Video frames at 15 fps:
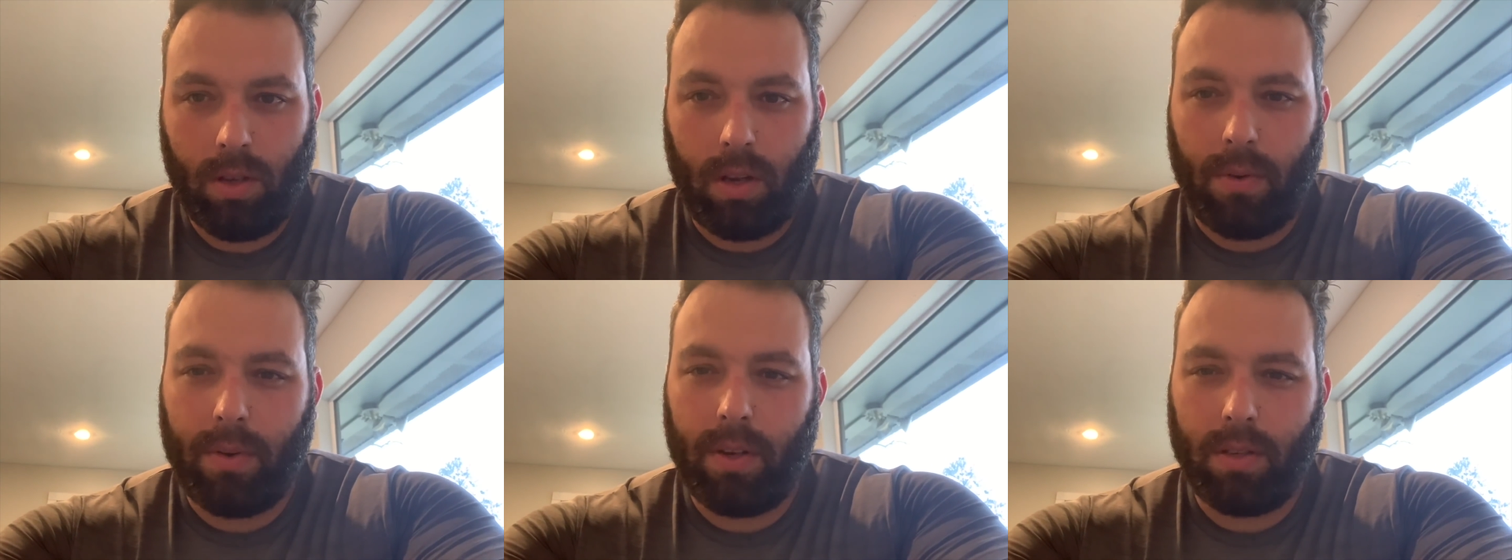
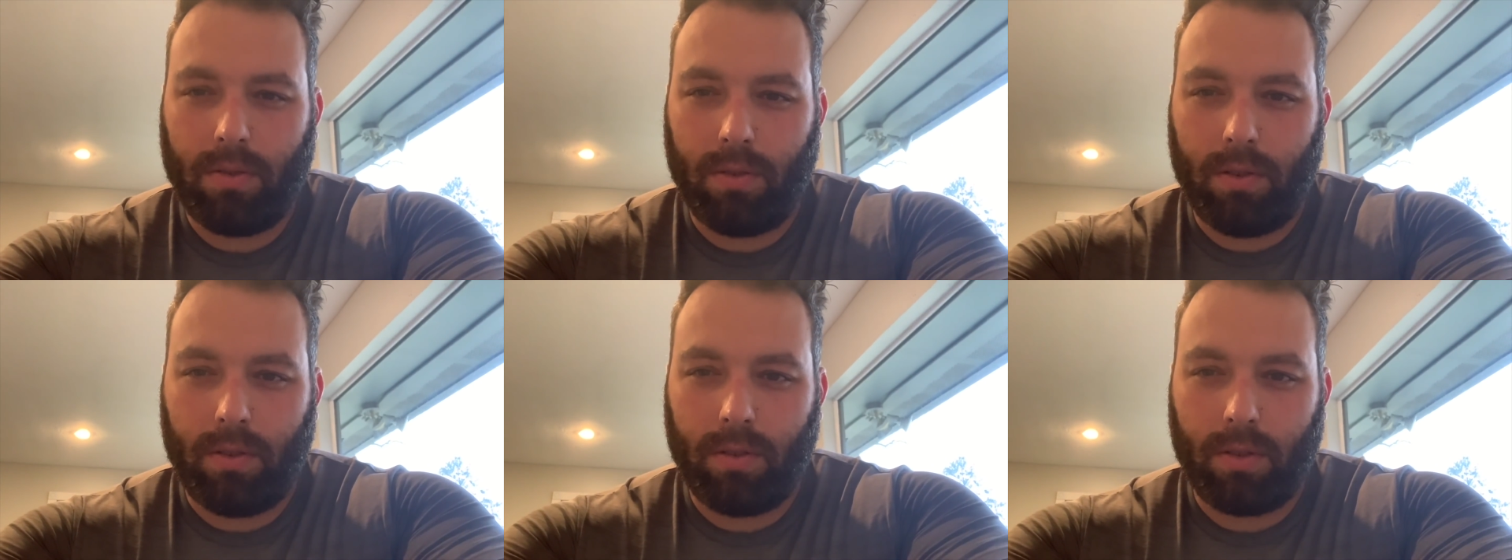i to
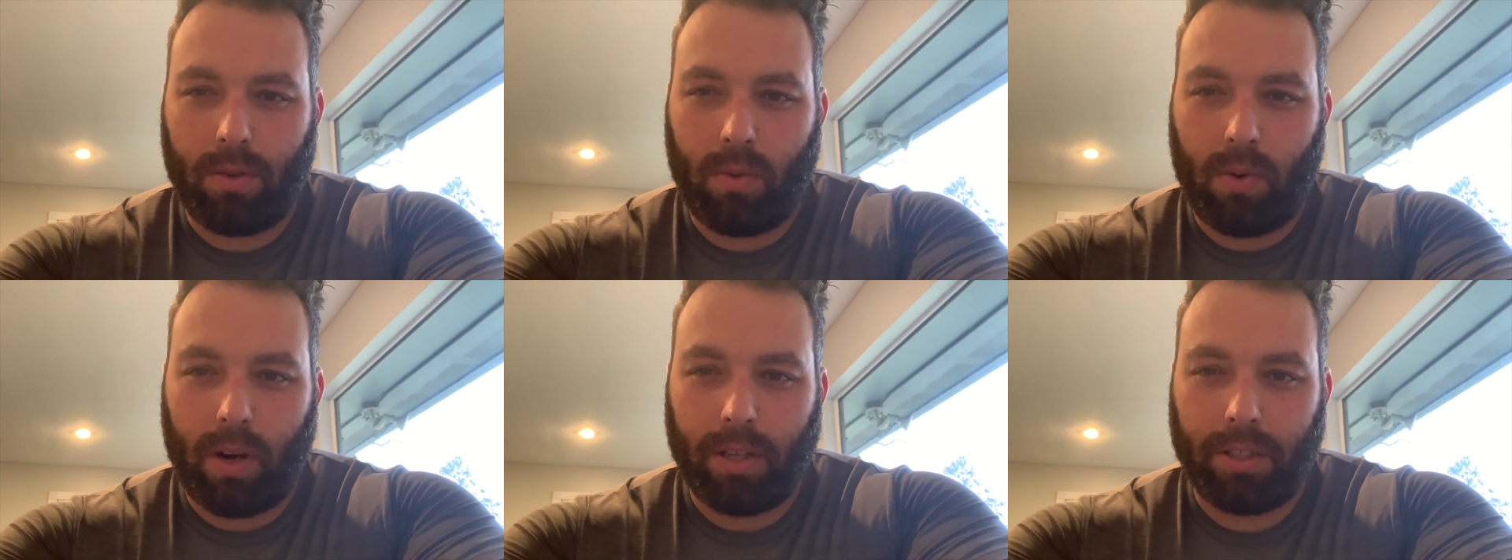introduce a
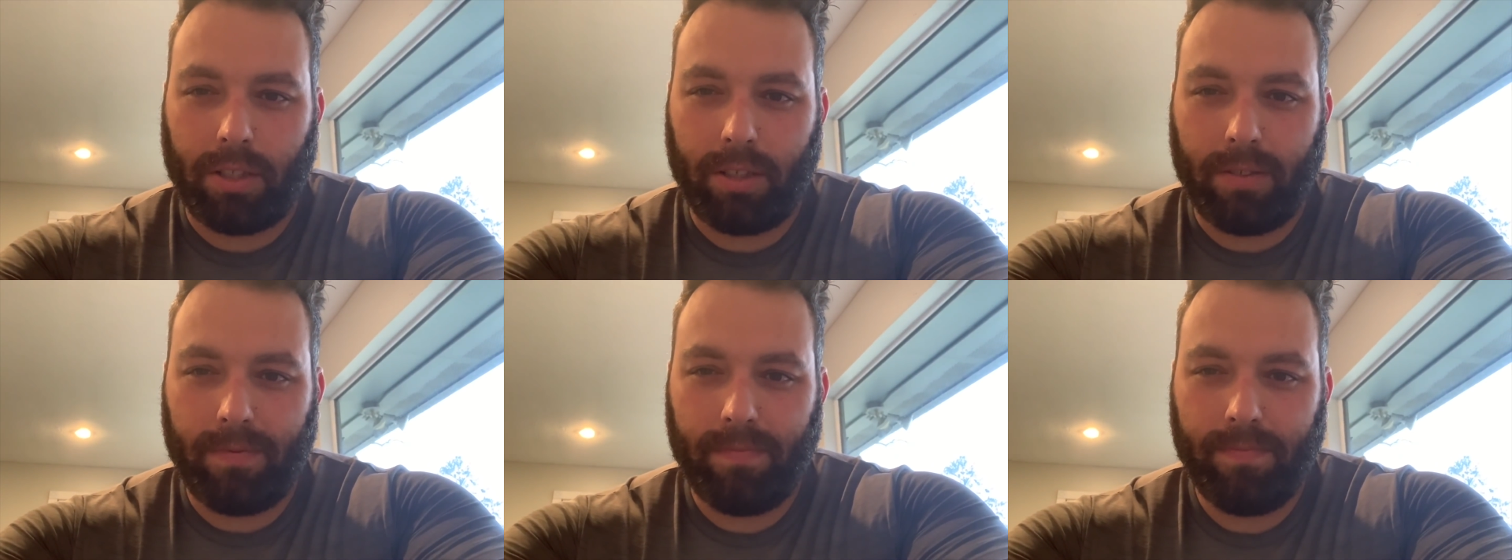
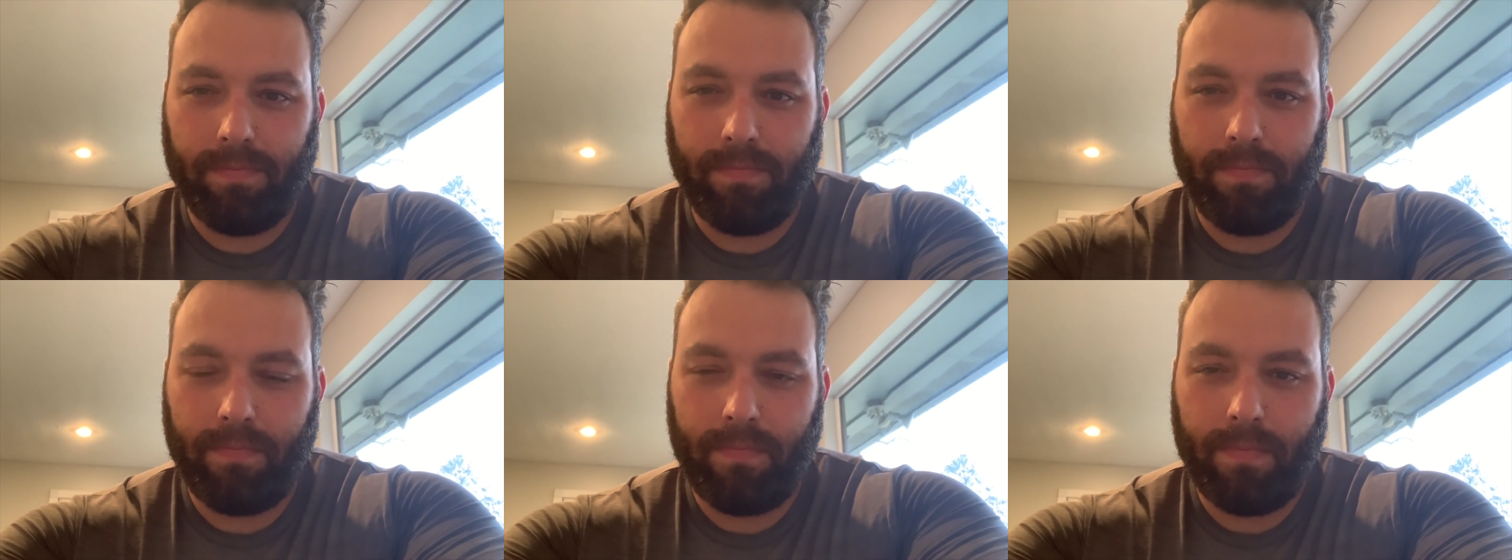question.
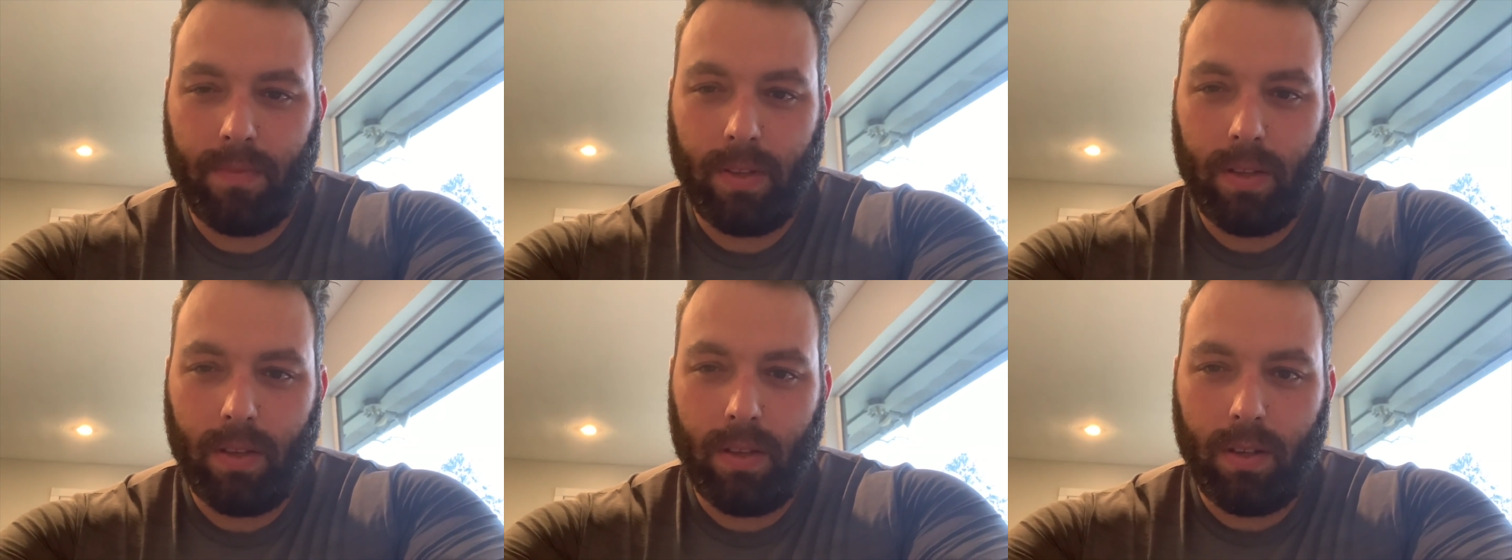
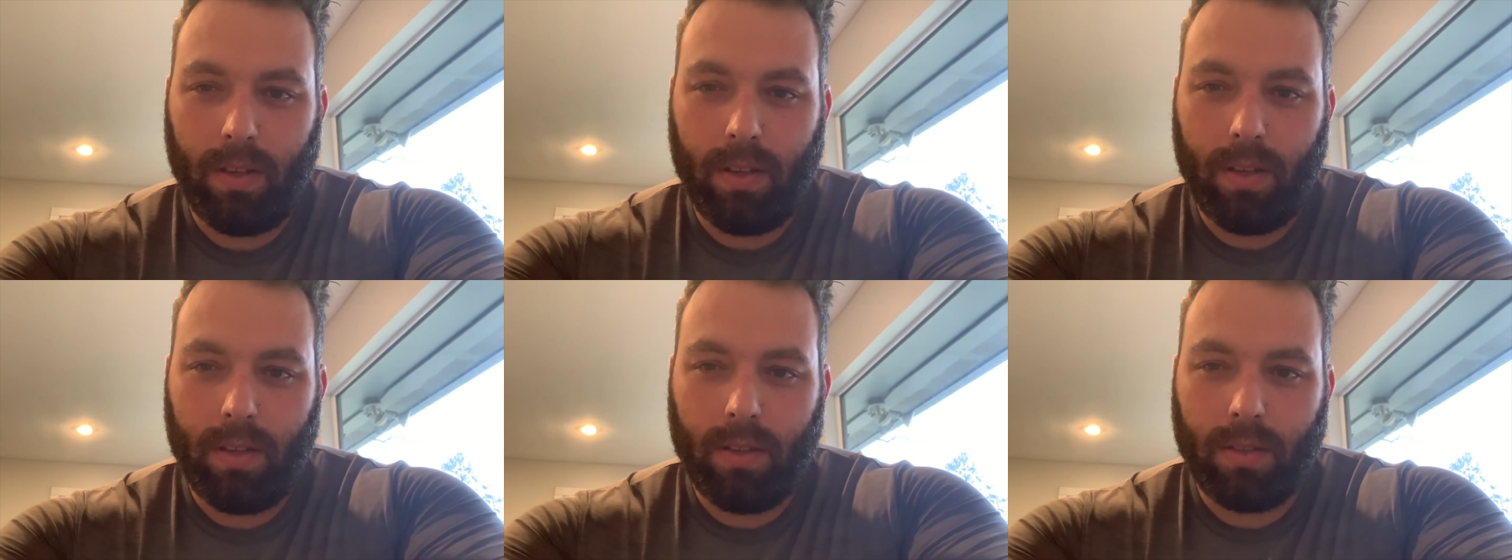
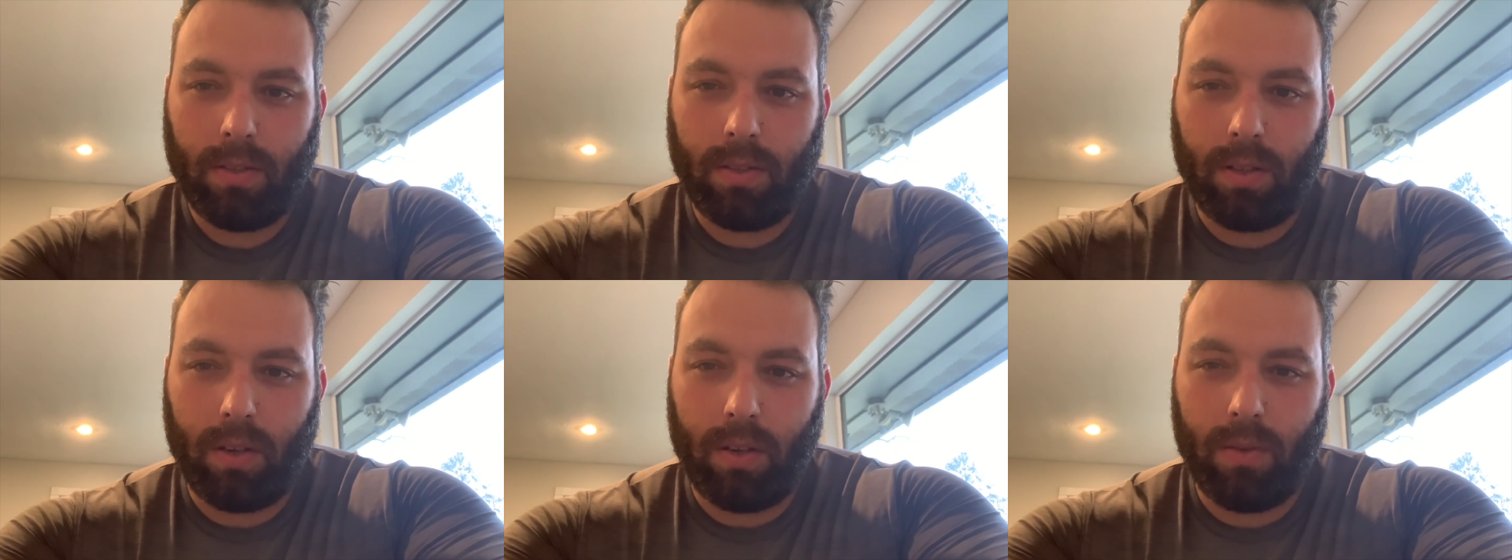
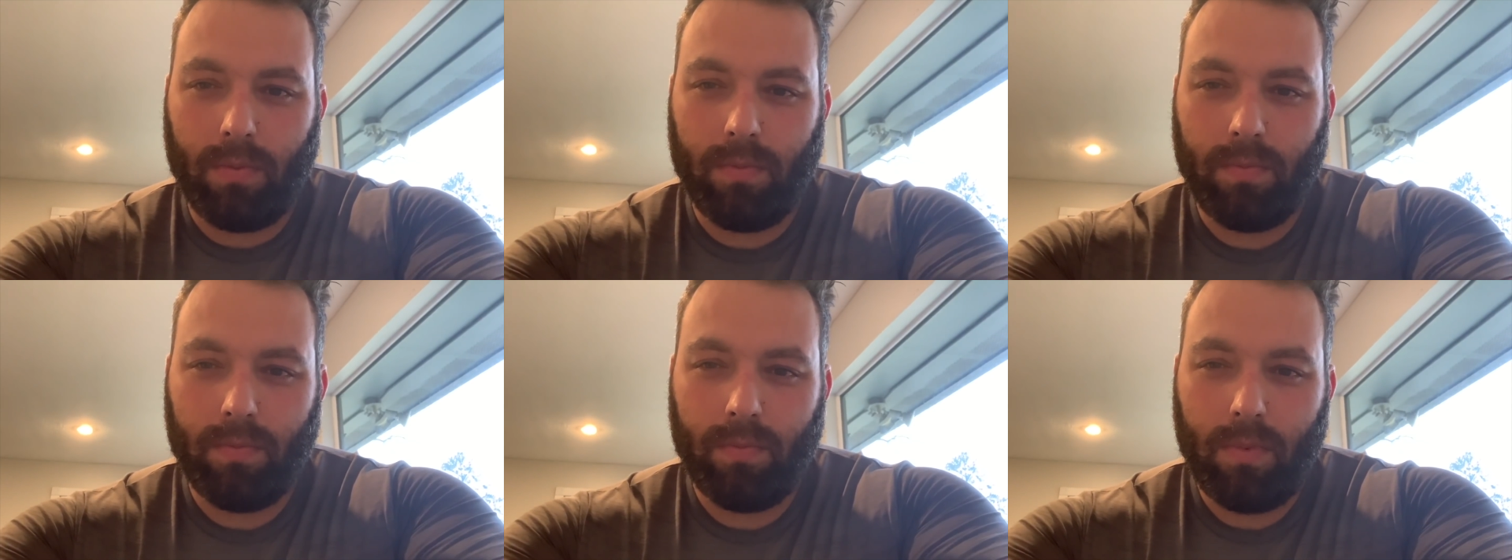So,